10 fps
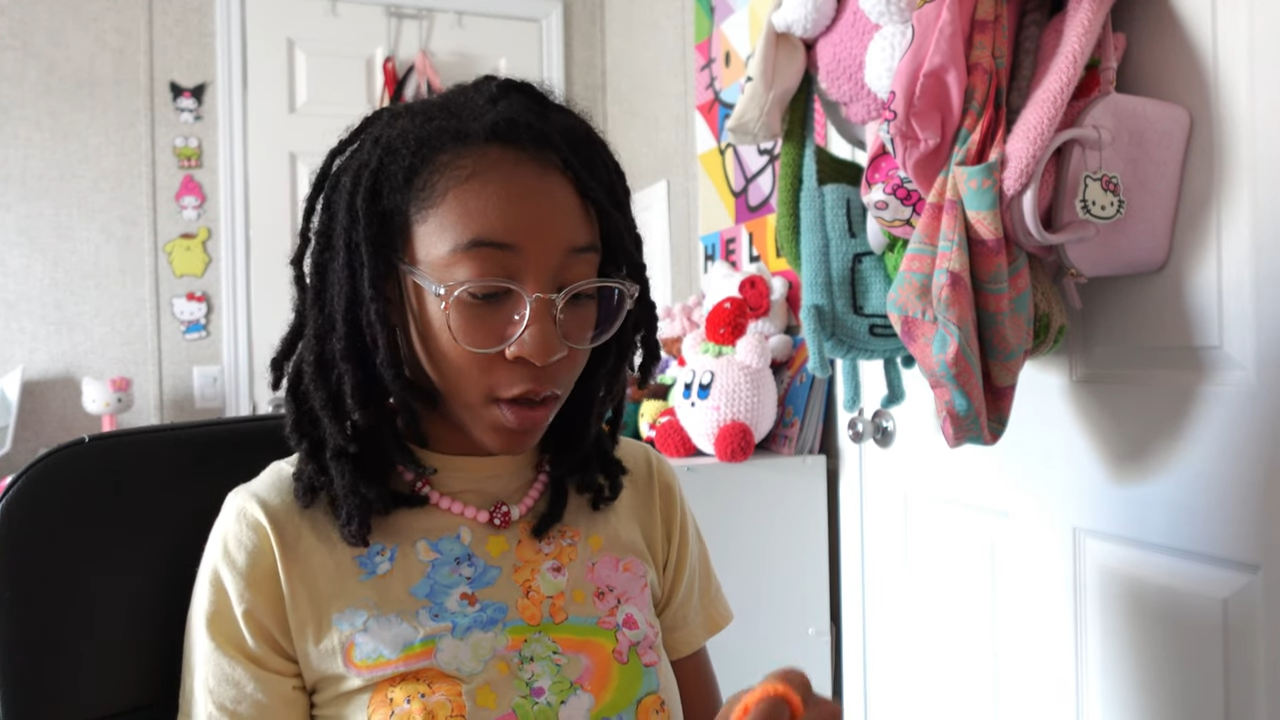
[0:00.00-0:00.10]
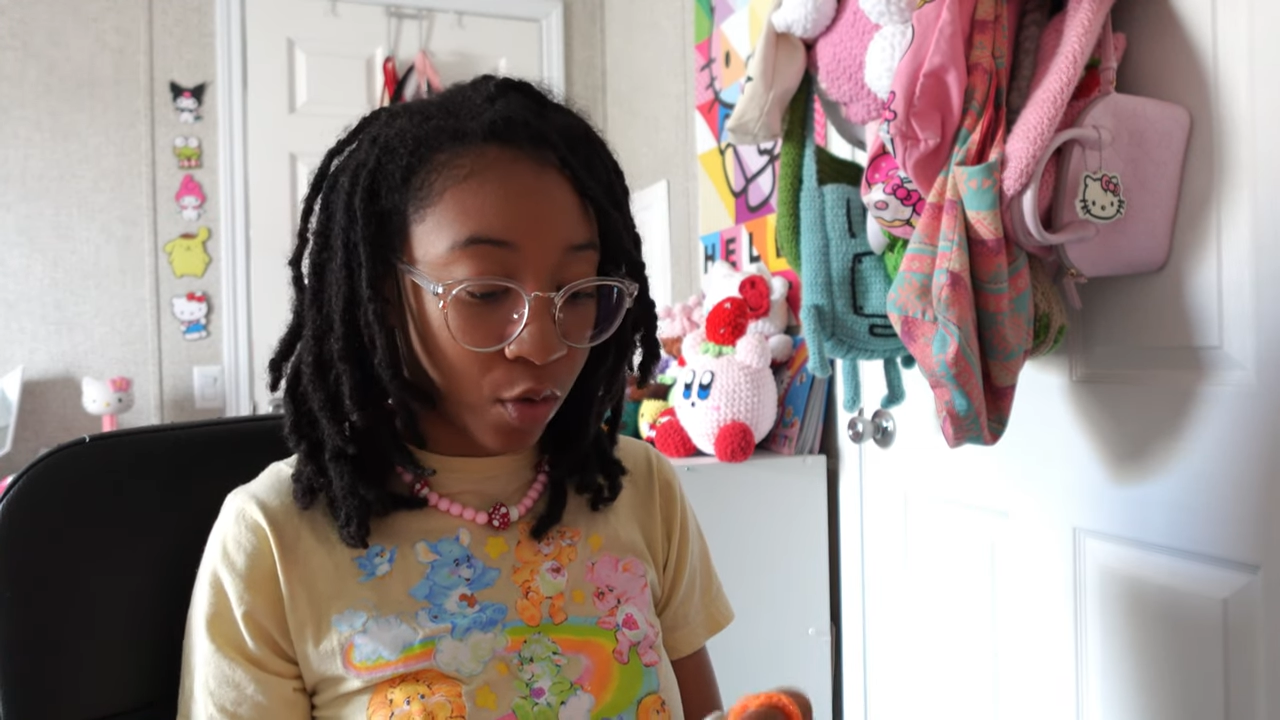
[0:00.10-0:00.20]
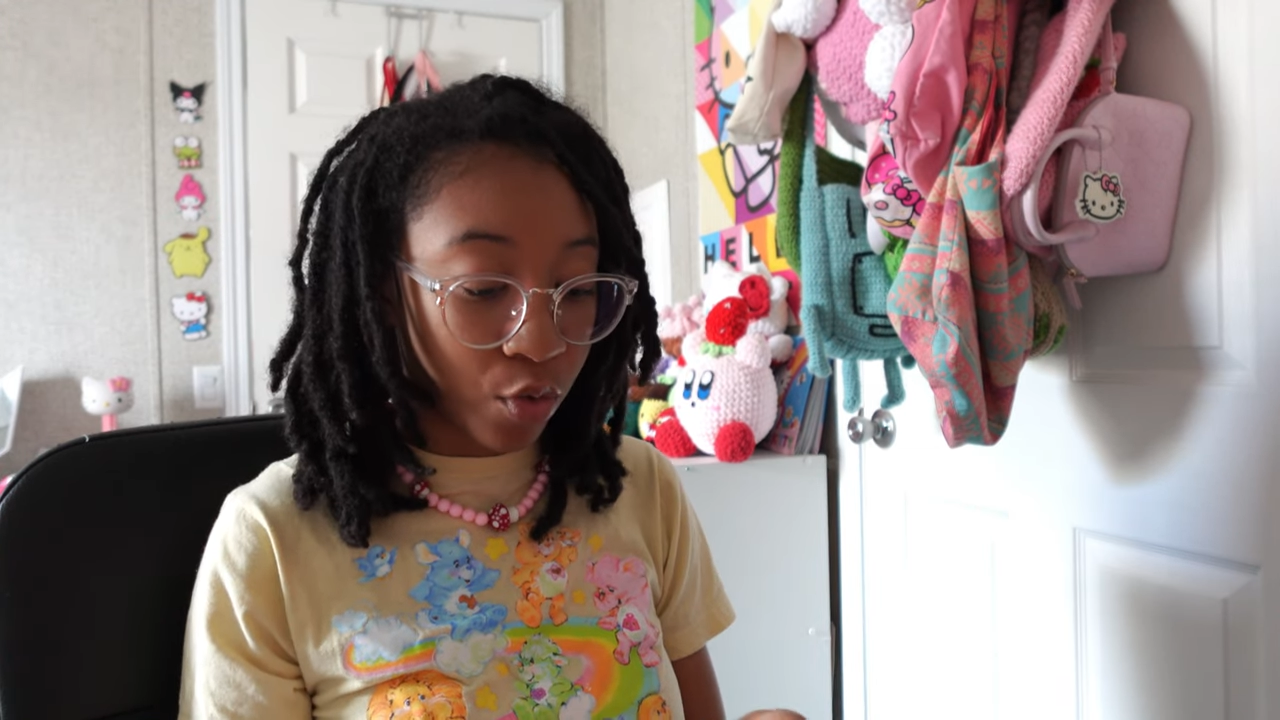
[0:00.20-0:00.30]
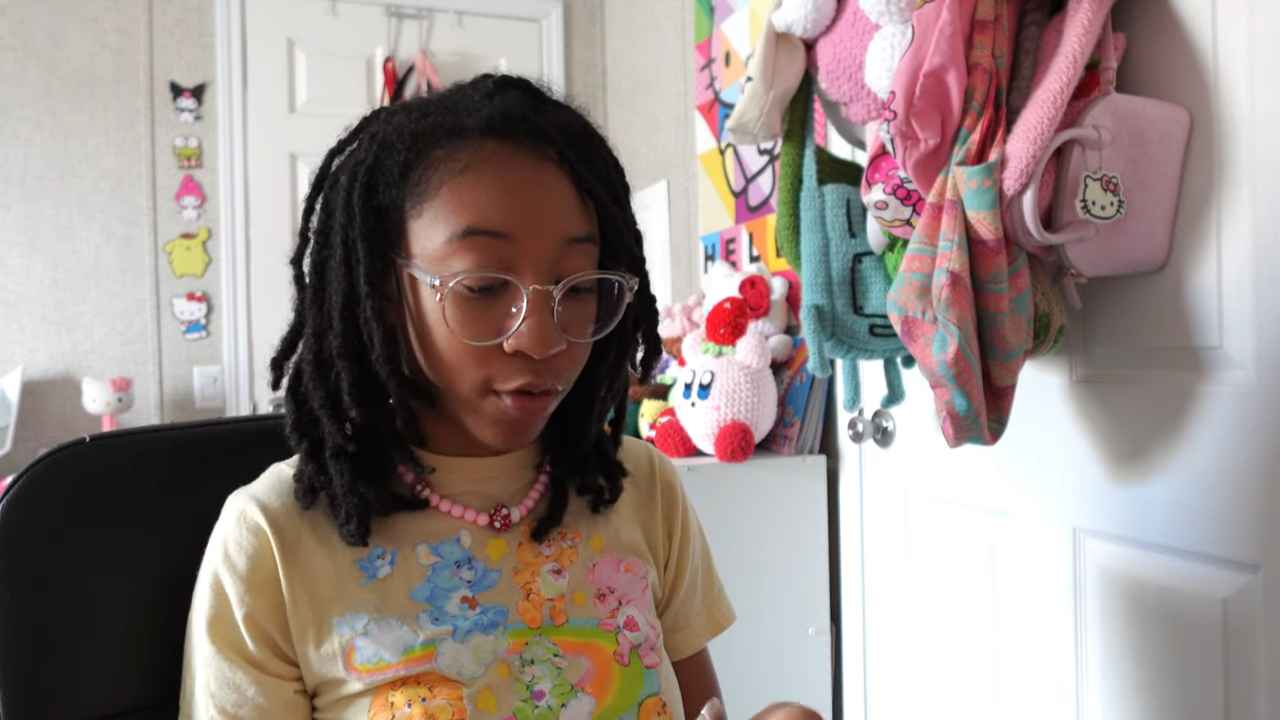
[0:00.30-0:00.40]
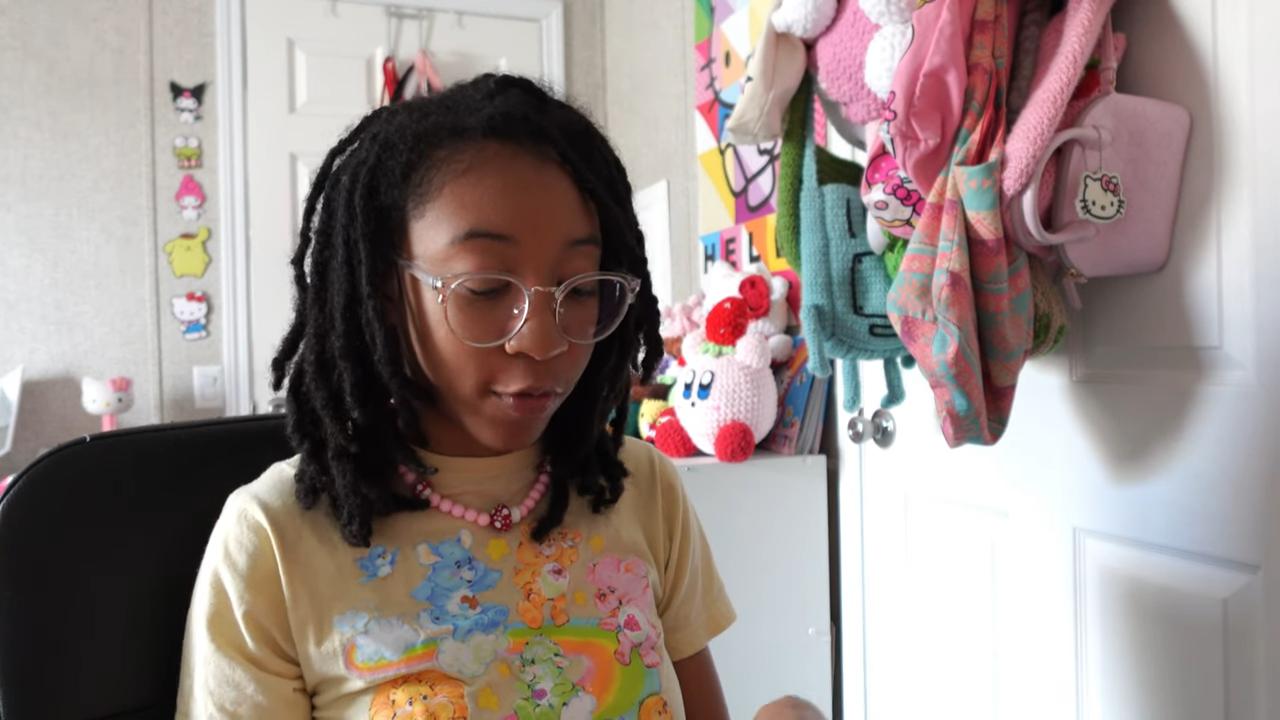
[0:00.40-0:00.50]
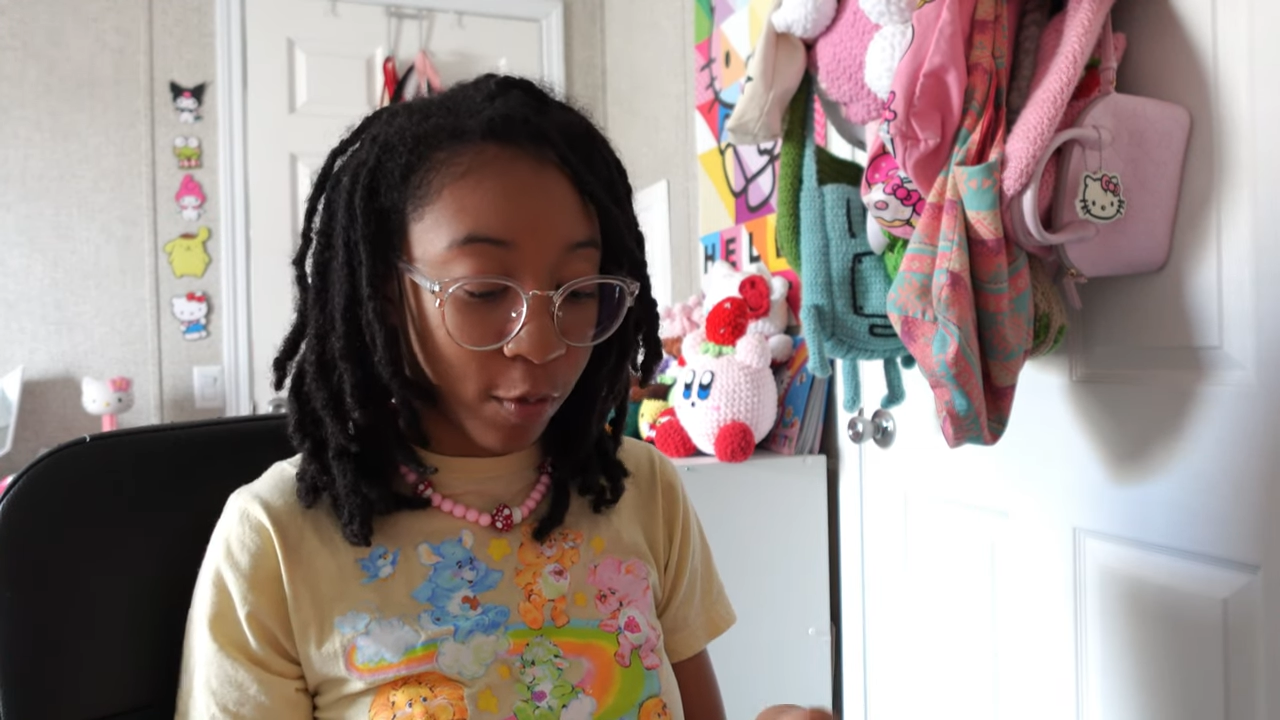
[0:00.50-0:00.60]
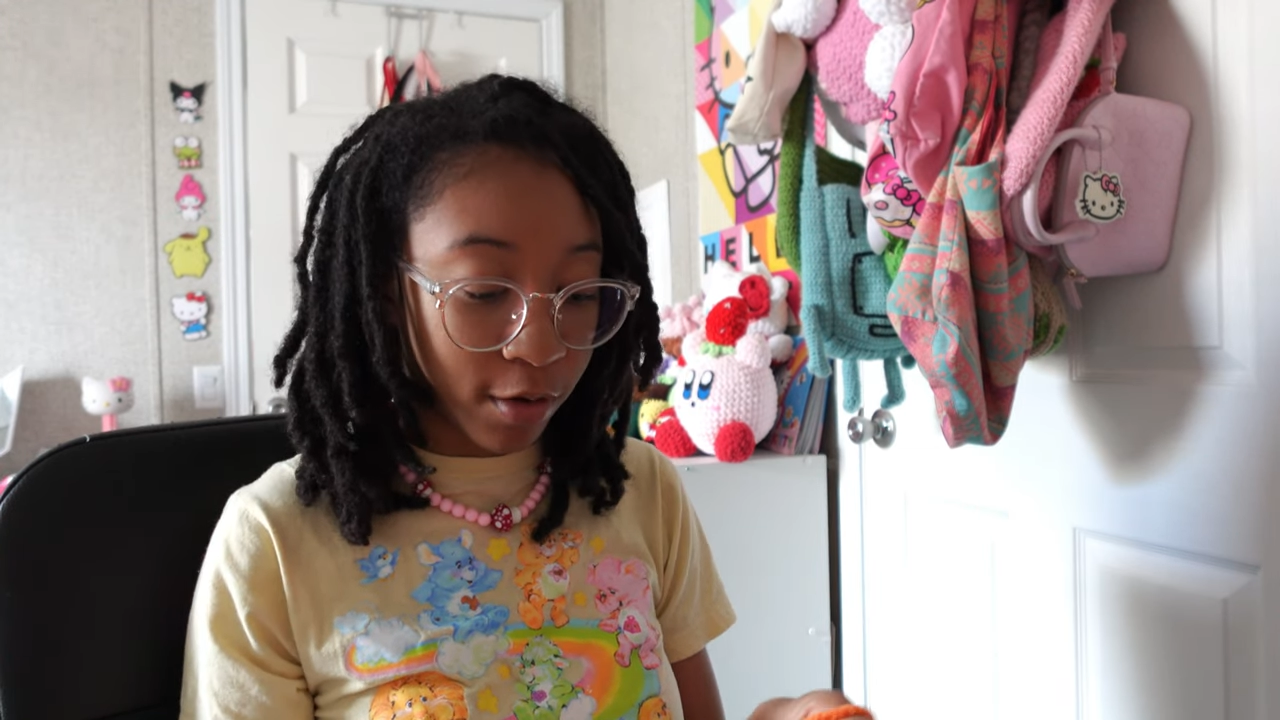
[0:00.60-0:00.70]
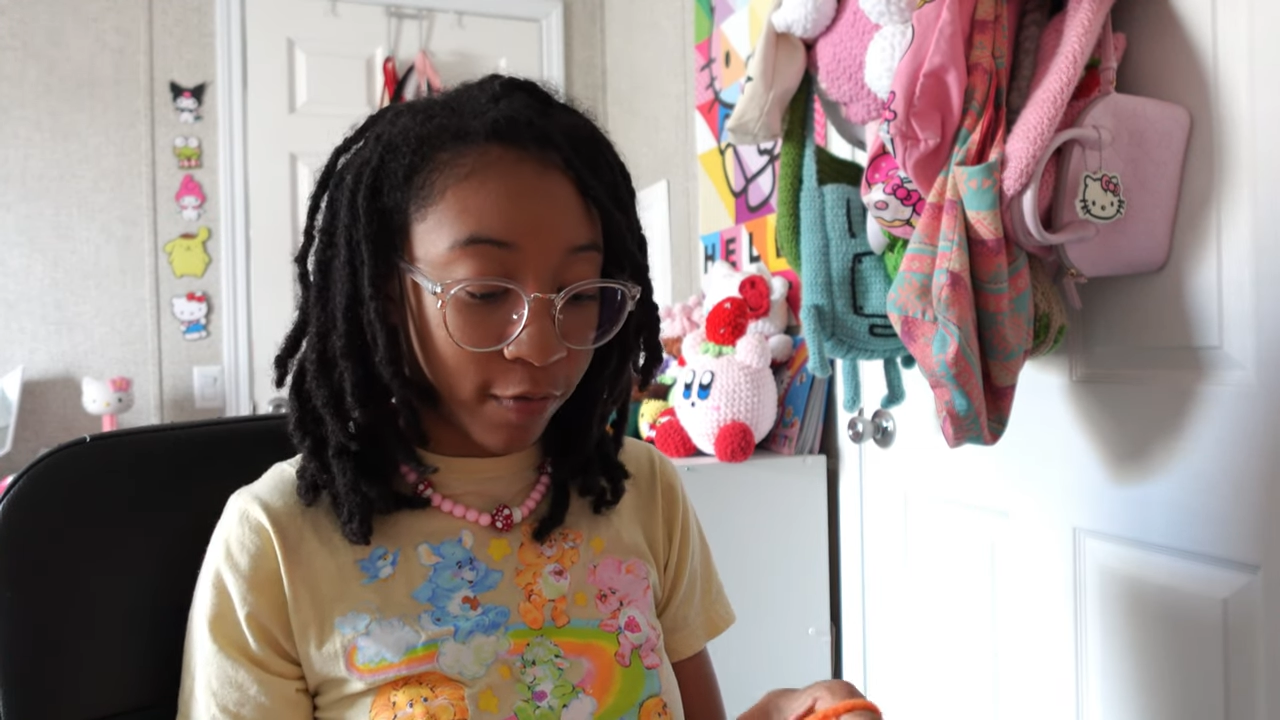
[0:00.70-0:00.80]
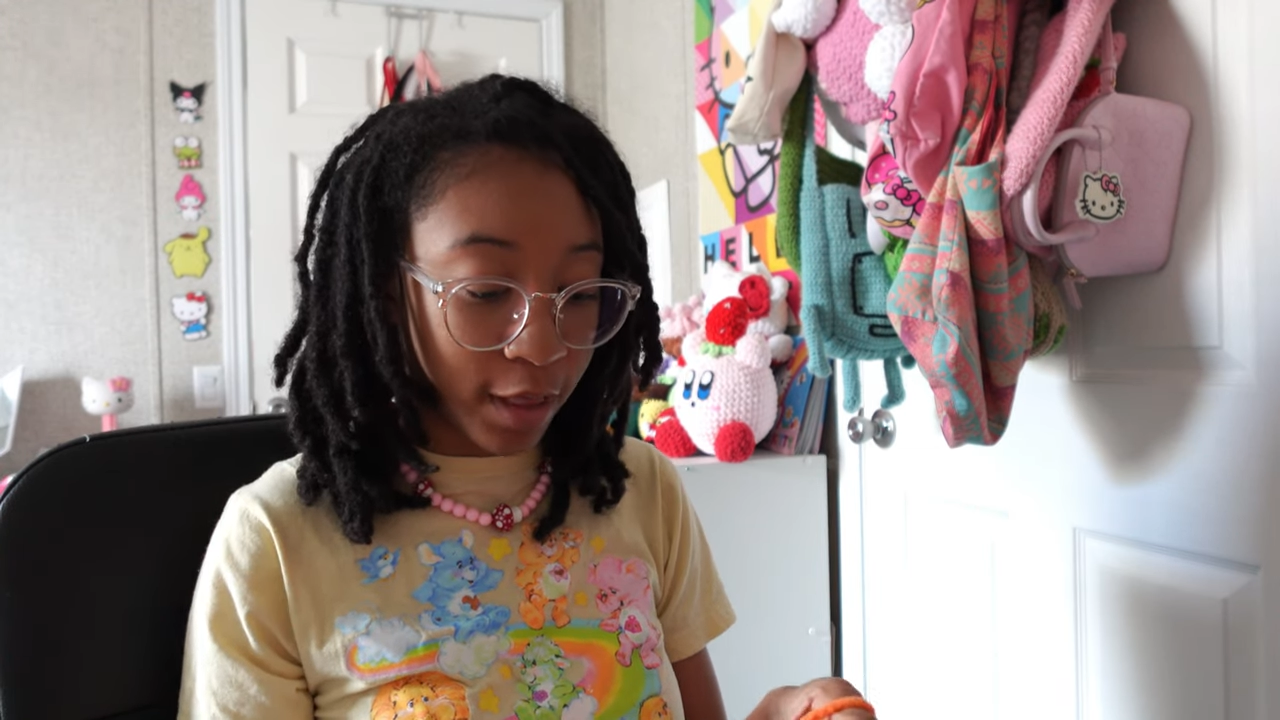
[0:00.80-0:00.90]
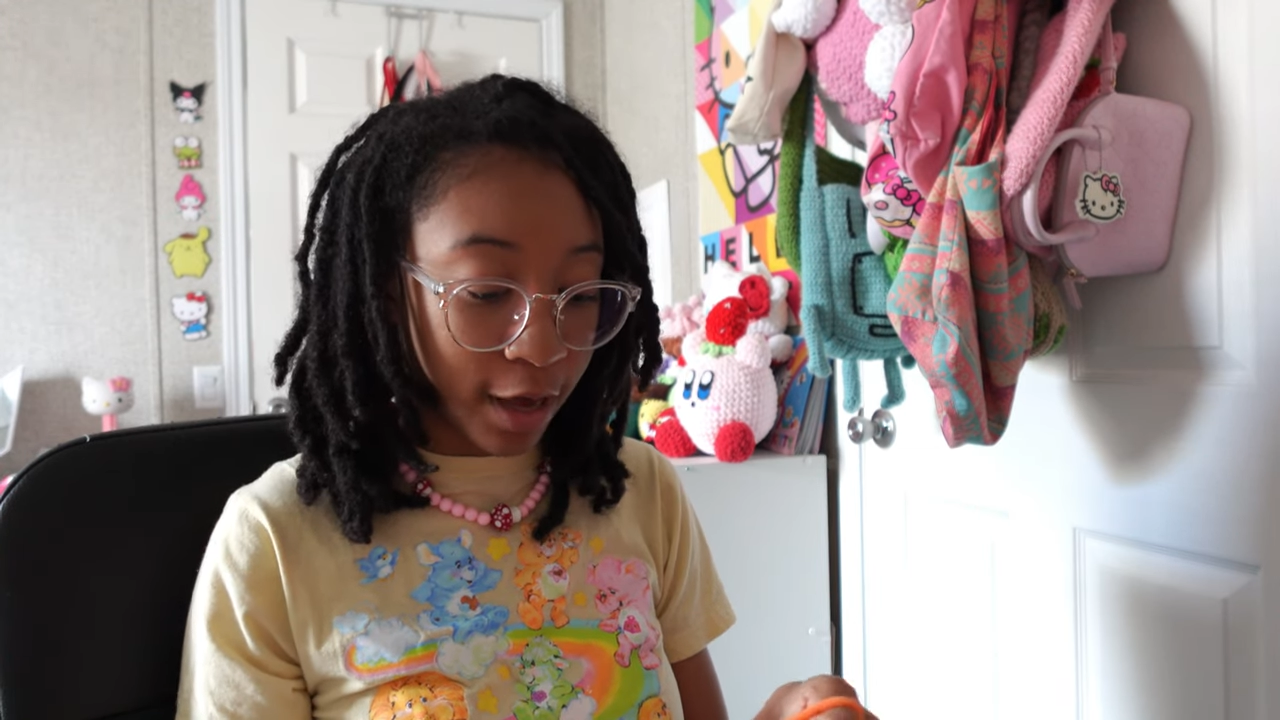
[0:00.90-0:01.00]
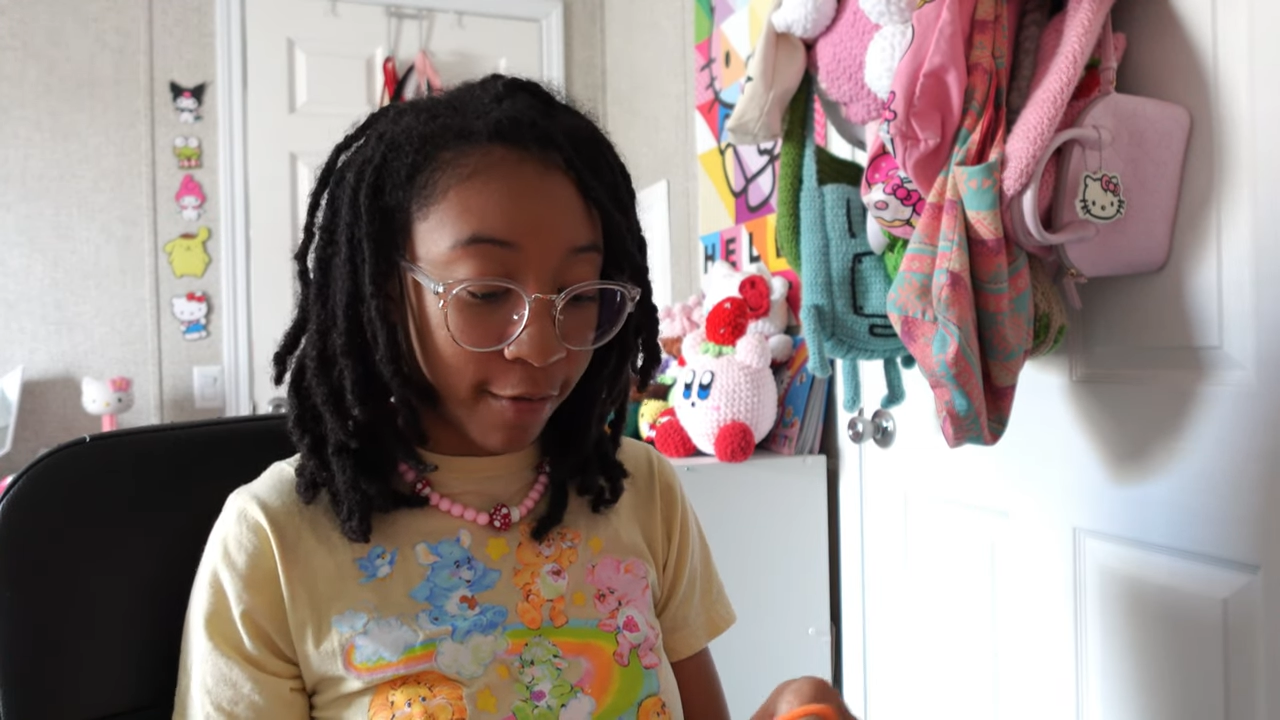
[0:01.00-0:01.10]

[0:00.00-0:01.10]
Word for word: Or if you want to fill out